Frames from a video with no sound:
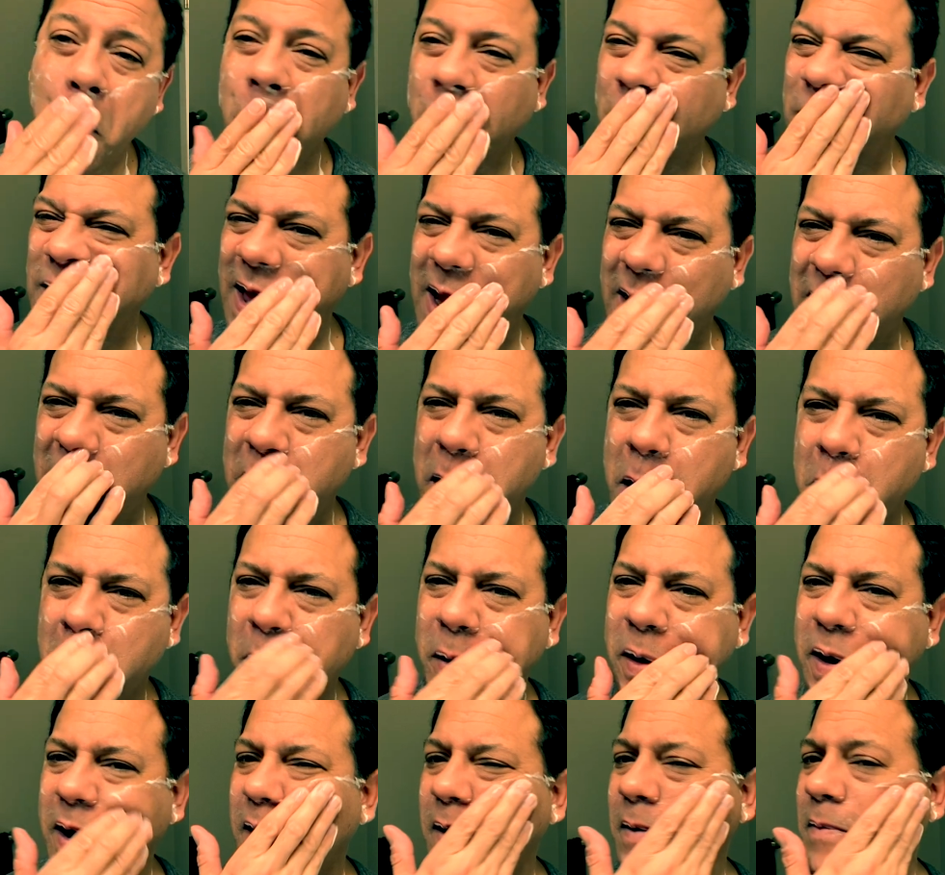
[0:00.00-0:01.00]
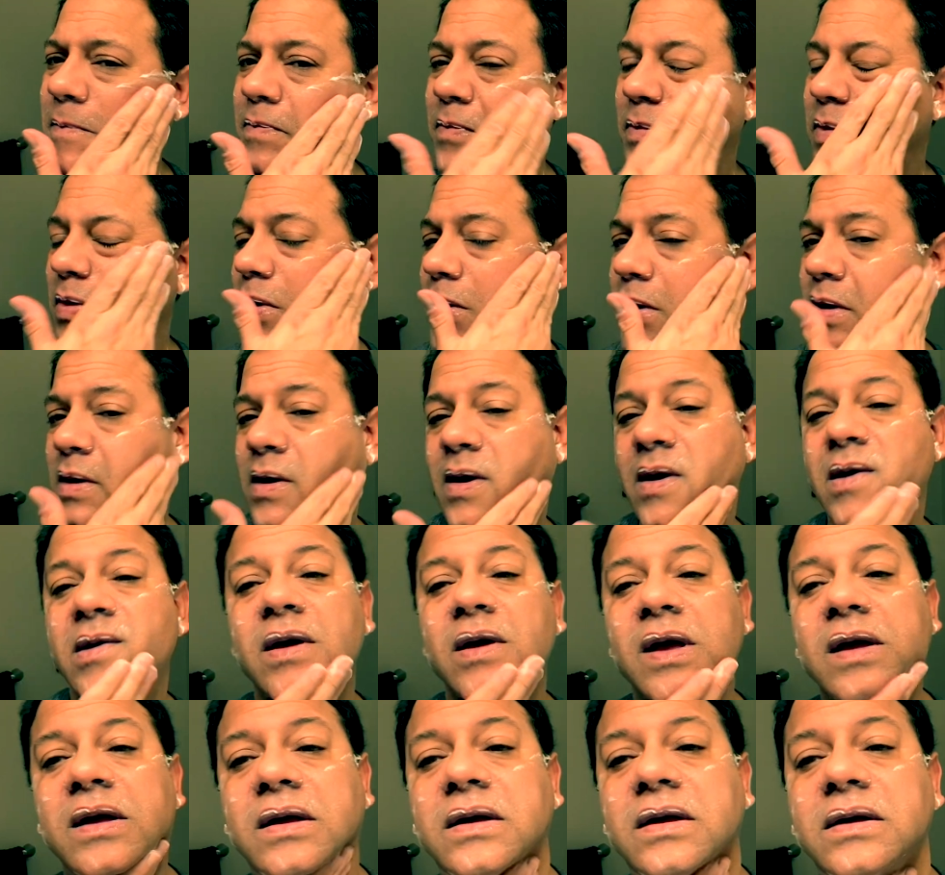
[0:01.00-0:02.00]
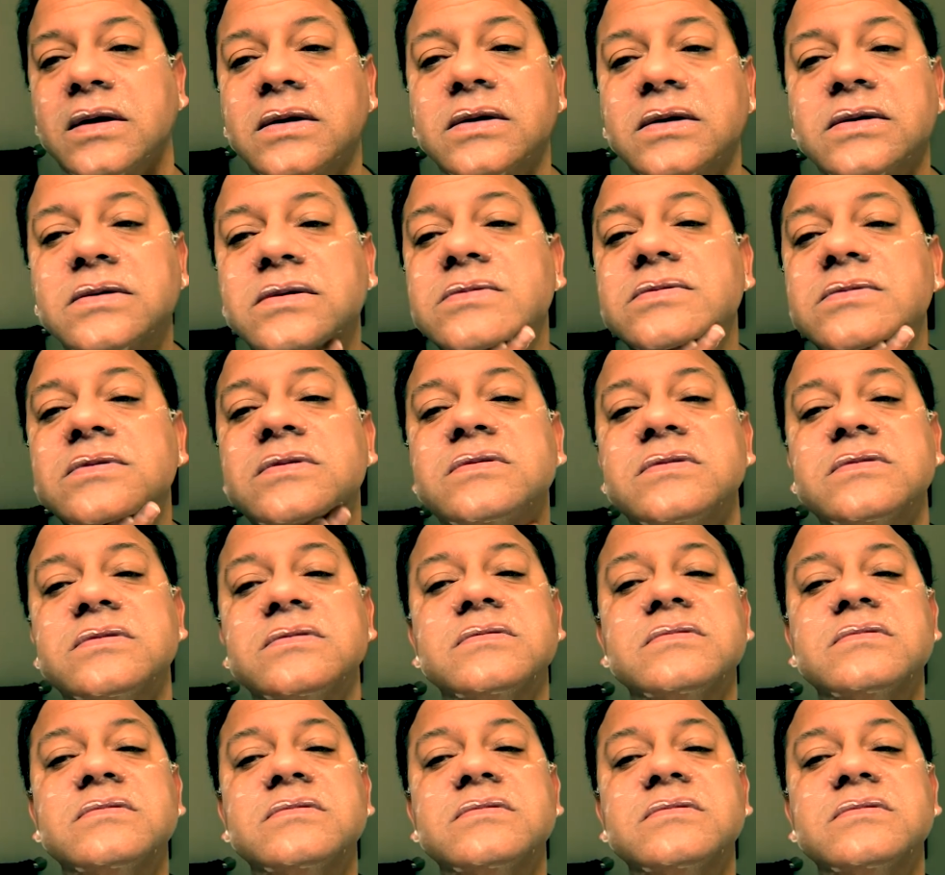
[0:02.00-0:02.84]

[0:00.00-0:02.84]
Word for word: that area. All right, so I'm ready for my third and final